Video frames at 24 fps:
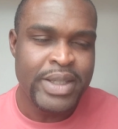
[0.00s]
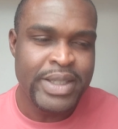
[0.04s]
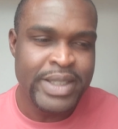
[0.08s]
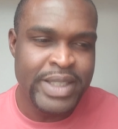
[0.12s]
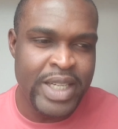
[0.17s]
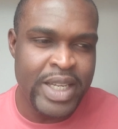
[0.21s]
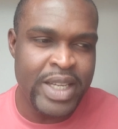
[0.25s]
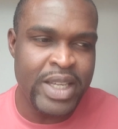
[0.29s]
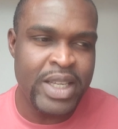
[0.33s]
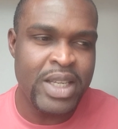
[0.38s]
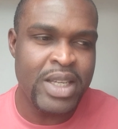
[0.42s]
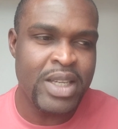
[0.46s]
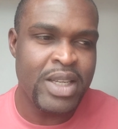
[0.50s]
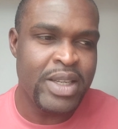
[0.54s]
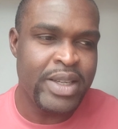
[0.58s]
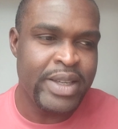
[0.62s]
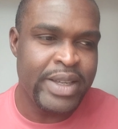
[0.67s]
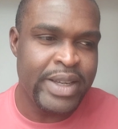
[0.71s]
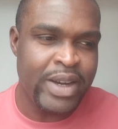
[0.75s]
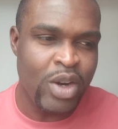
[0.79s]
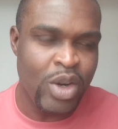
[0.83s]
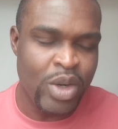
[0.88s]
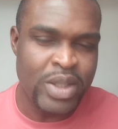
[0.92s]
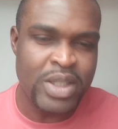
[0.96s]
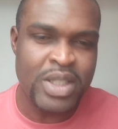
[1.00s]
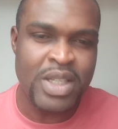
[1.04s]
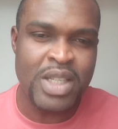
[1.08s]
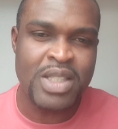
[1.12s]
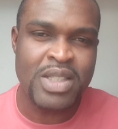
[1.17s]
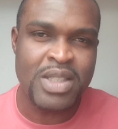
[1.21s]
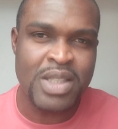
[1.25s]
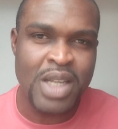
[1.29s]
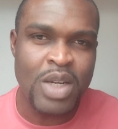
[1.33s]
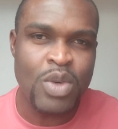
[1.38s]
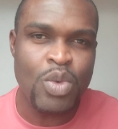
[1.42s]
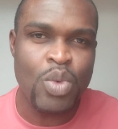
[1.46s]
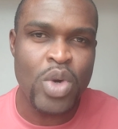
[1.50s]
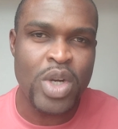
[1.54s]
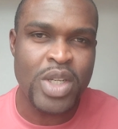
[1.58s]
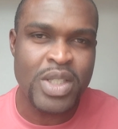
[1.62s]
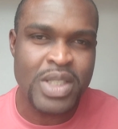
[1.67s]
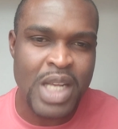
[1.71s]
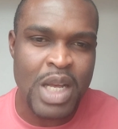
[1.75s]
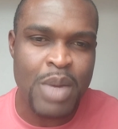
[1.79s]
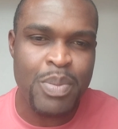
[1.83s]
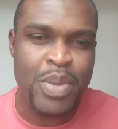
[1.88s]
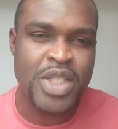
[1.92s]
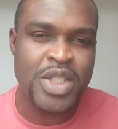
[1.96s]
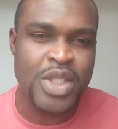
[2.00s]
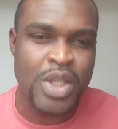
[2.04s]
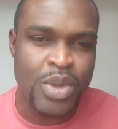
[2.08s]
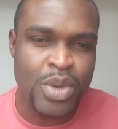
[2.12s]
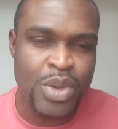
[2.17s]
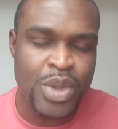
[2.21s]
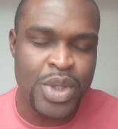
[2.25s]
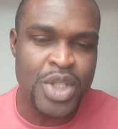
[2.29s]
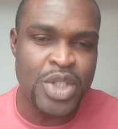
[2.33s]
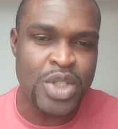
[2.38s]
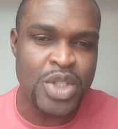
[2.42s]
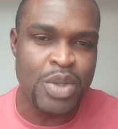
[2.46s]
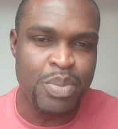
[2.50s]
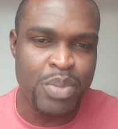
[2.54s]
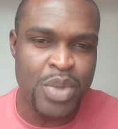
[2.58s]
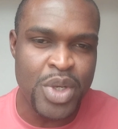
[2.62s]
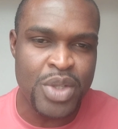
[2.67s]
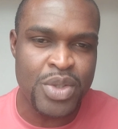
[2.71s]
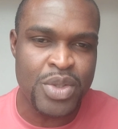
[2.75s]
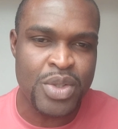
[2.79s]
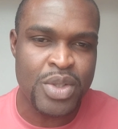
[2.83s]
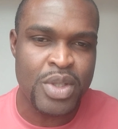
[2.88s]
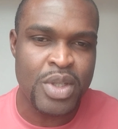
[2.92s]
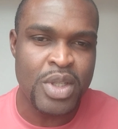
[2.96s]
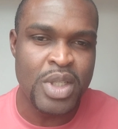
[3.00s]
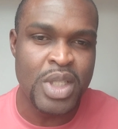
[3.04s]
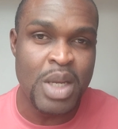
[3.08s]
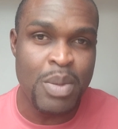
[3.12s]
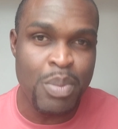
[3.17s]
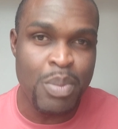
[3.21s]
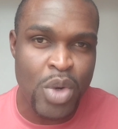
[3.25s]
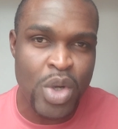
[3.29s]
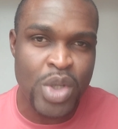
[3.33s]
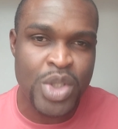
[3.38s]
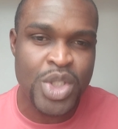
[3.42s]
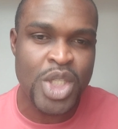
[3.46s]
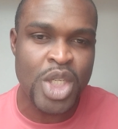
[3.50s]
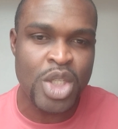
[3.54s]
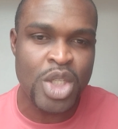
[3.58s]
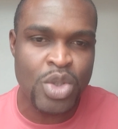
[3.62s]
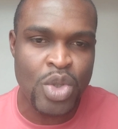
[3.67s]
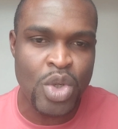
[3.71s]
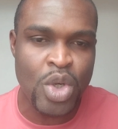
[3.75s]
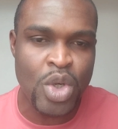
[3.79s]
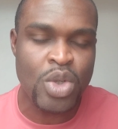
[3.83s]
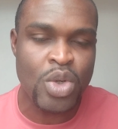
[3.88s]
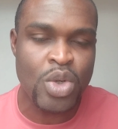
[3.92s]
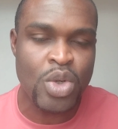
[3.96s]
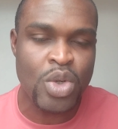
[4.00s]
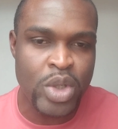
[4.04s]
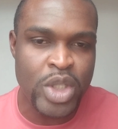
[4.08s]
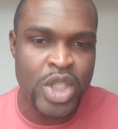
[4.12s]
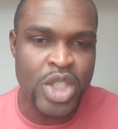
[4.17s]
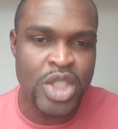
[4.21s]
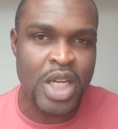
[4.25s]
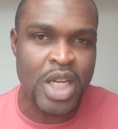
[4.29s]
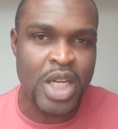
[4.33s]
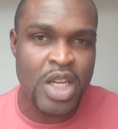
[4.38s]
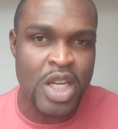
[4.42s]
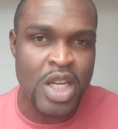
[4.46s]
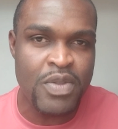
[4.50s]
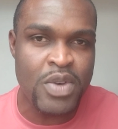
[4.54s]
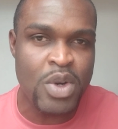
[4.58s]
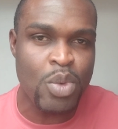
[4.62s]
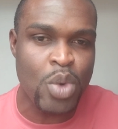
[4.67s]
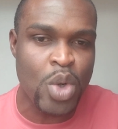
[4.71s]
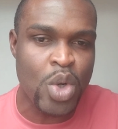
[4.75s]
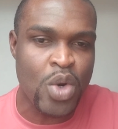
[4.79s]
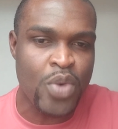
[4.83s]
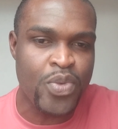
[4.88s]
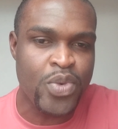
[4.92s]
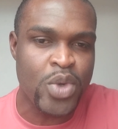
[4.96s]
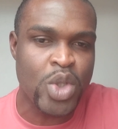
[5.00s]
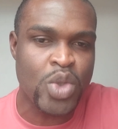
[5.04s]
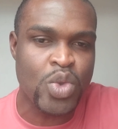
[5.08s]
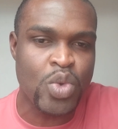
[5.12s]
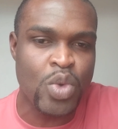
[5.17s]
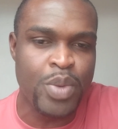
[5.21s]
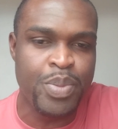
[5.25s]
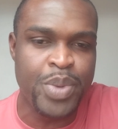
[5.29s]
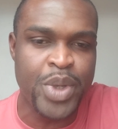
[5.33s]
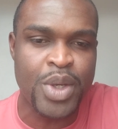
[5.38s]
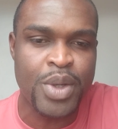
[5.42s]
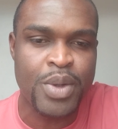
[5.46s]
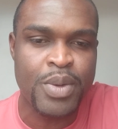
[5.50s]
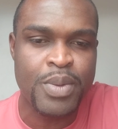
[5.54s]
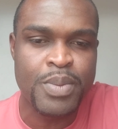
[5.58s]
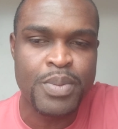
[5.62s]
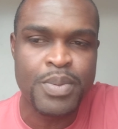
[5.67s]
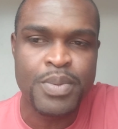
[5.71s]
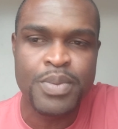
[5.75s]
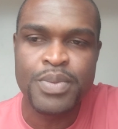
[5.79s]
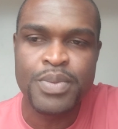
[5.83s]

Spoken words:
they understand what cybersecurity means, the more secured each and every one of us will be.